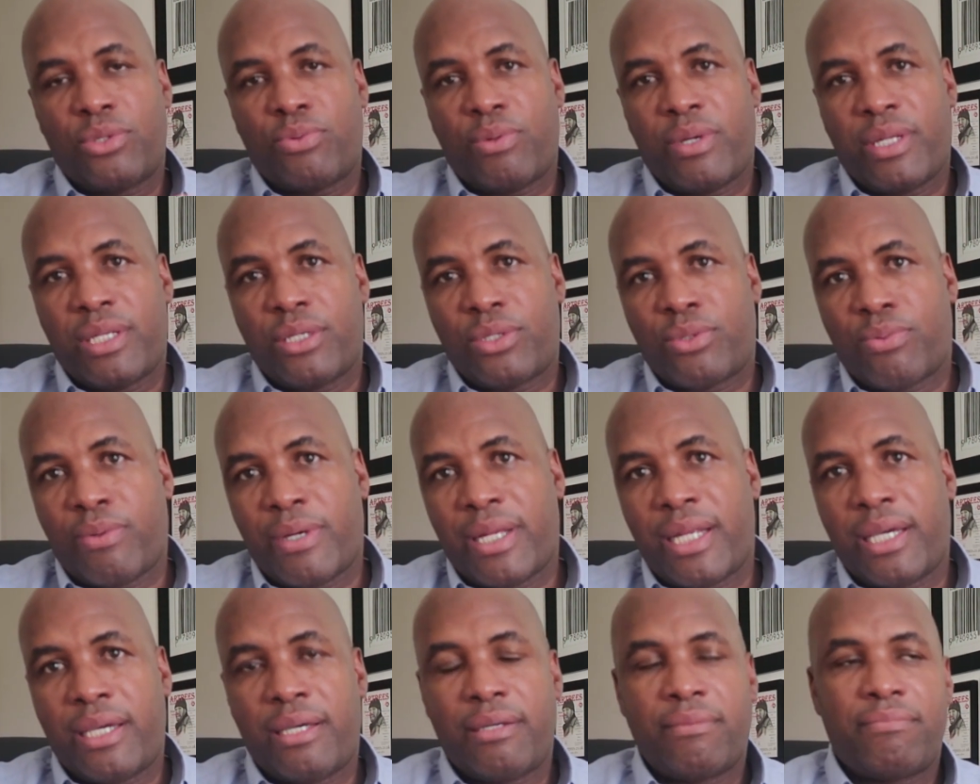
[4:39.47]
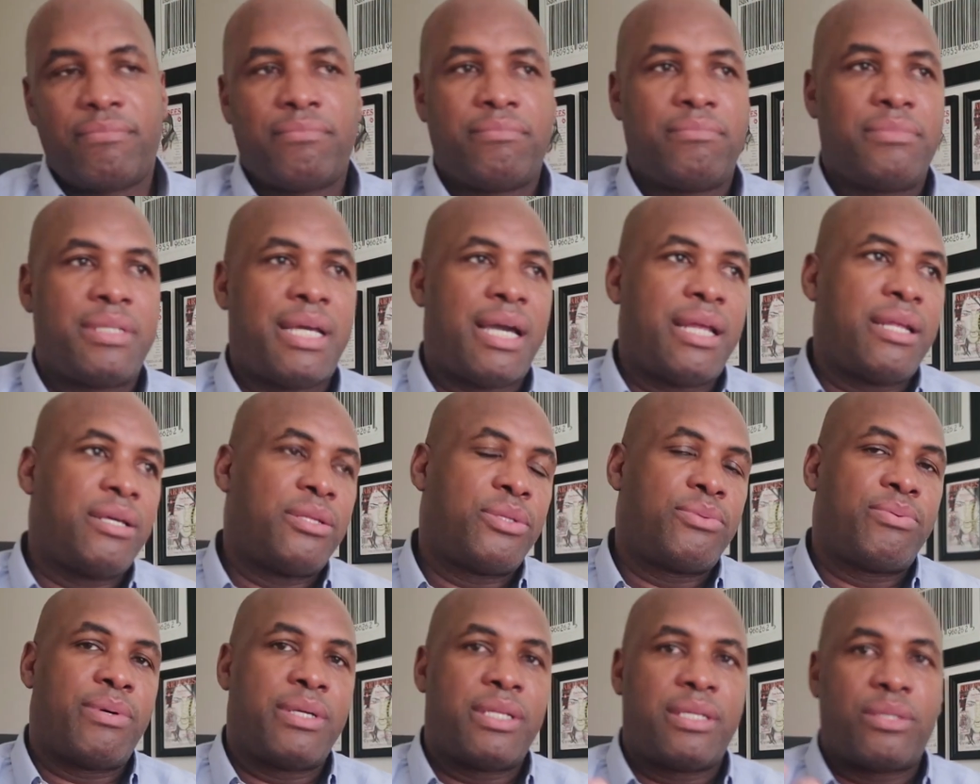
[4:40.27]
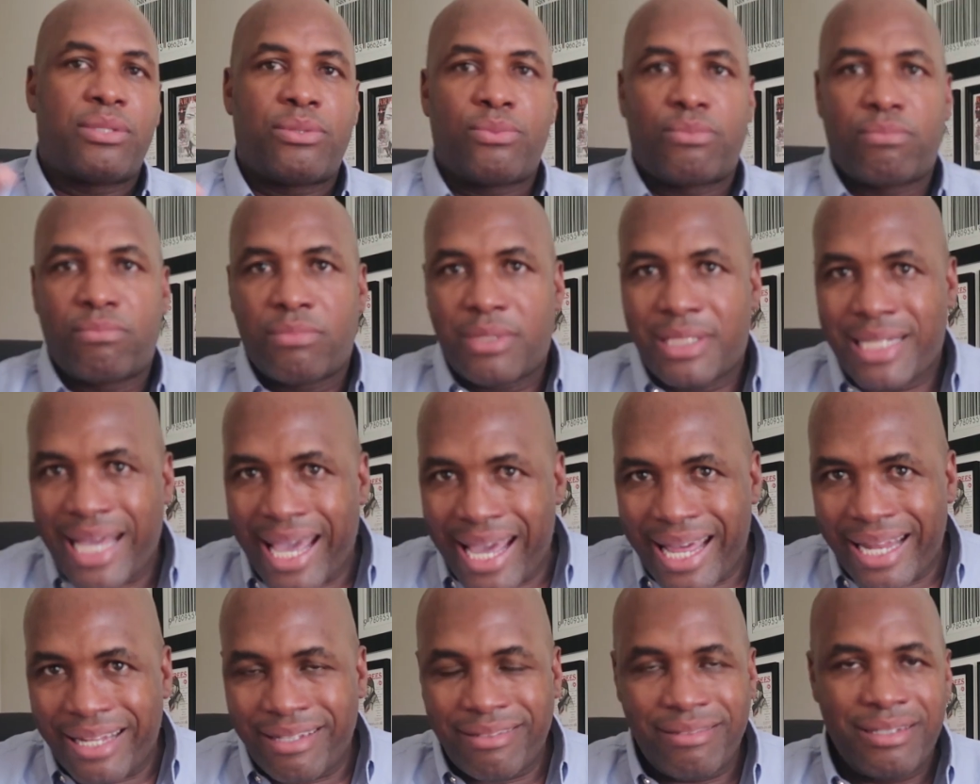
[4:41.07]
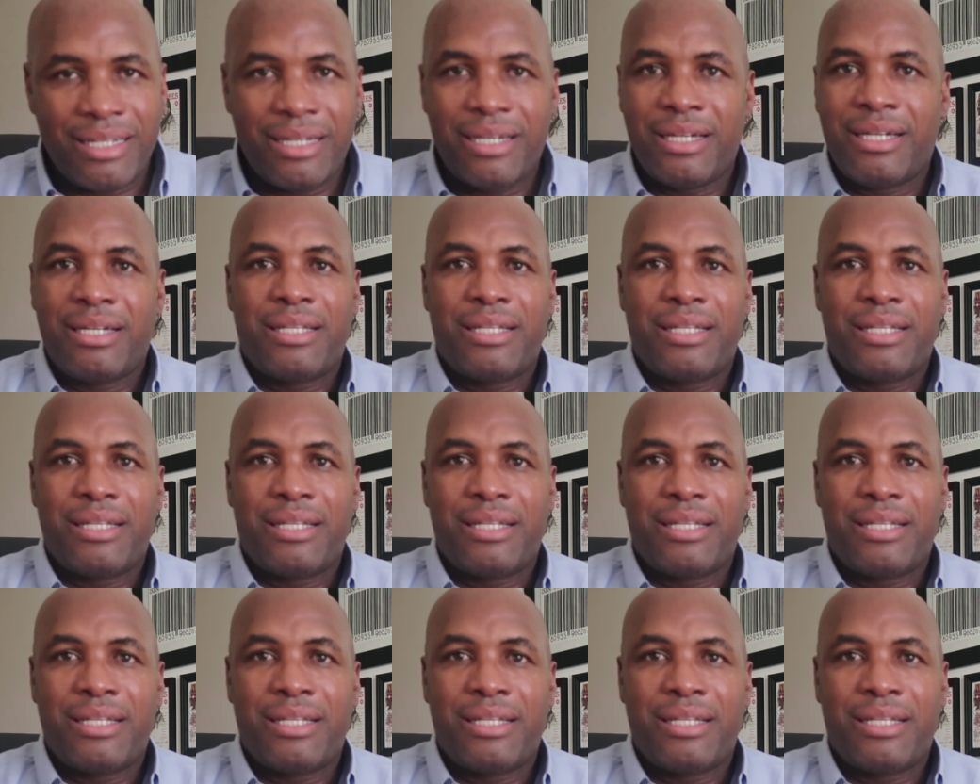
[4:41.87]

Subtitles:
2020, not in 2010,